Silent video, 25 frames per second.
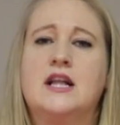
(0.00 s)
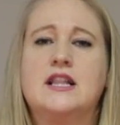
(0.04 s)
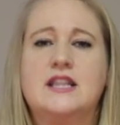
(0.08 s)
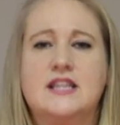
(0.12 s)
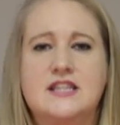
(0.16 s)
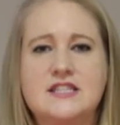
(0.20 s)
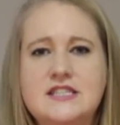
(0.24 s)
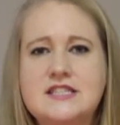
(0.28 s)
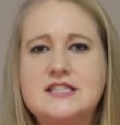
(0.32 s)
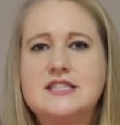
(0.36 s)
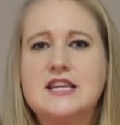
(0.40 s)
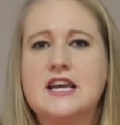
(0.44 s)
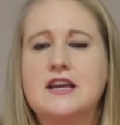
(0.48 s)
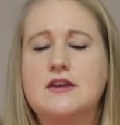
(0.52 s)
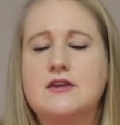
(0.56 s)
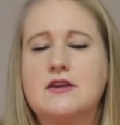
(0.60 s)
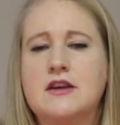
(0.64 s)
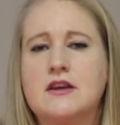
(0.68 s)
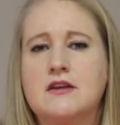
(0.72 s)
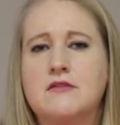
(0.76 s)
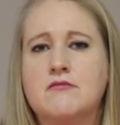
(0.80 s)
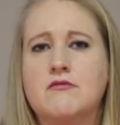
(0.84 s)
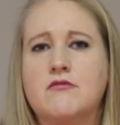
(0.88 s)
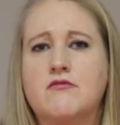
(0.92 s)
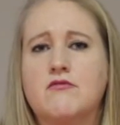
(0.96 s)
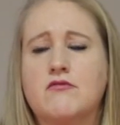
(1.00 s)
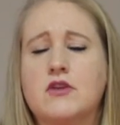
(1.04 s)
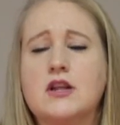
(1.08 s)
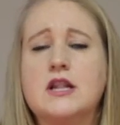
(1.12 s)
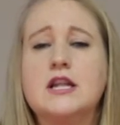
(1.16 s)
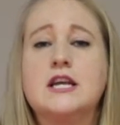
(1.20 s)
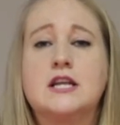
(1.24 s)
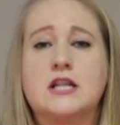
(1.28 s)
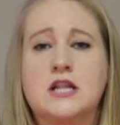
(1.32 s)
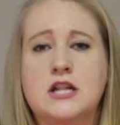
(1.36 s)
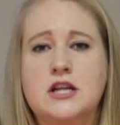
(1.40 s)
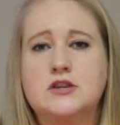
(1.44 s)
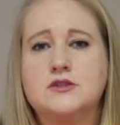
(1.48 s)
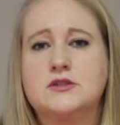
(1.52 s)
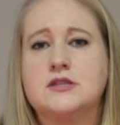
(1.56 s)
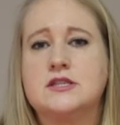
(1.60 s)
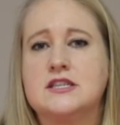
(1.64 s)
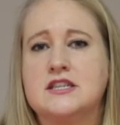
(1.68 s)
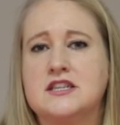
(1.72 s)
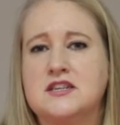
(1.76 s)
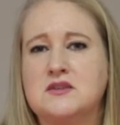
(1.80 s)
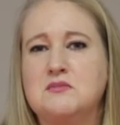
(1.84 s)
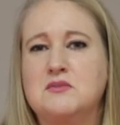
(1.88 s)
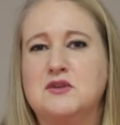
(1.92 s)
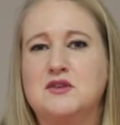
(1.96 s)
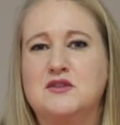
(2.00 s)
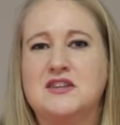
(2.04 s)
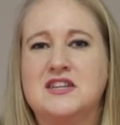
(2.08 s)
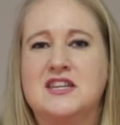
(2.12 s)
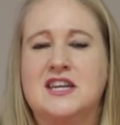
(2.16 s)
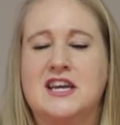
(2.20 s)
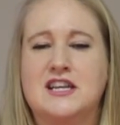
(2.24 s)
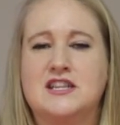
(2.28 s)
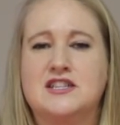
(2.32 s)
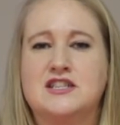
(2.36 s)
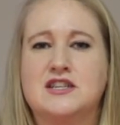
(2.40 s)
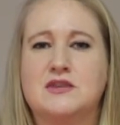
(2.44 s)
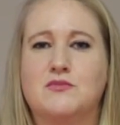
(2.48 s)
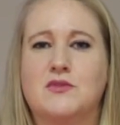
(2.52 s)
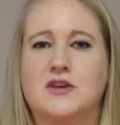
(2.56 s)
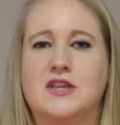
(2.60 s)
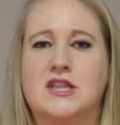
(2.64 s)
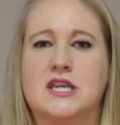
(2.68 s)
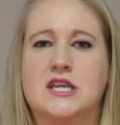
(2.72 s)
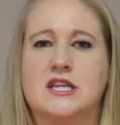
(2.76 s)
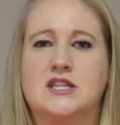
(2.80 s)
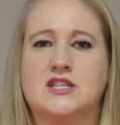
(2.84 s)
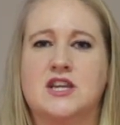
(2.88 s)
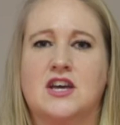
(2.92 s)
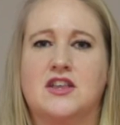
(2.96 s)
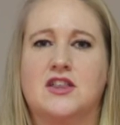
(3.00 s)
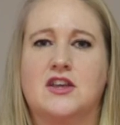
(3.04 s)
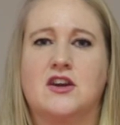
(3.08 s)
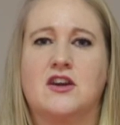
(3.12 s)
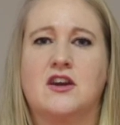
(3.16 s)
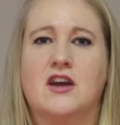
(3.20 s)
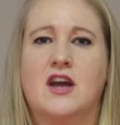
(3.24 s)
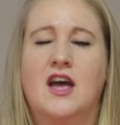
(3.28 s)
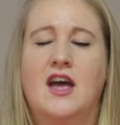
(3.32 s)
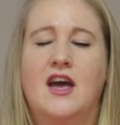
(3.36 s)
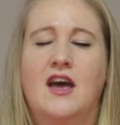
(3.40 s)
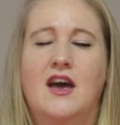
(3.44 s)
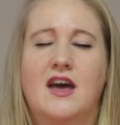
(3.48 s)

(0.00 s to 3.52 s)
Let's stay really close in communication with each other.